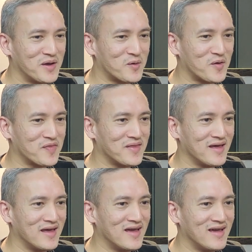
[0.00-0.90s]
got
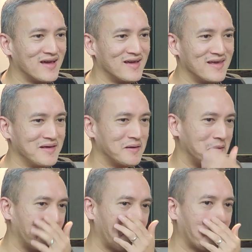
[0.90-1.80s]
there
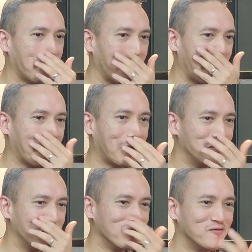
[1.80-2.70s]
and I
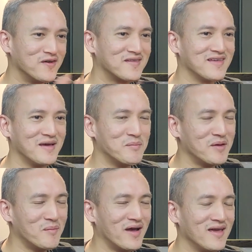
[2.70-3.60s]
remember the first day I
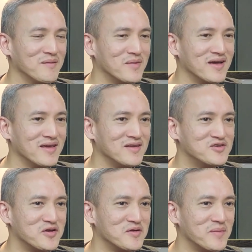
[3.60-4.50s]
met my
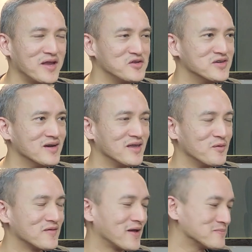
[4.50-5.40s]
general manager, and he
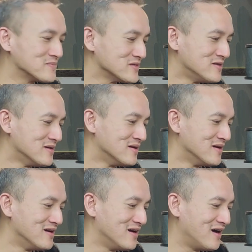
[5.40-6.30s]
was like,
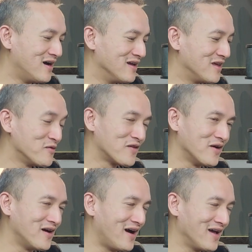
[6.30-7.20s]
he's
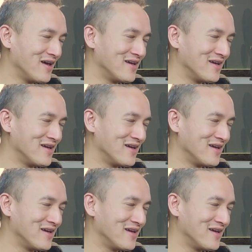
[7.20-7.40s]
an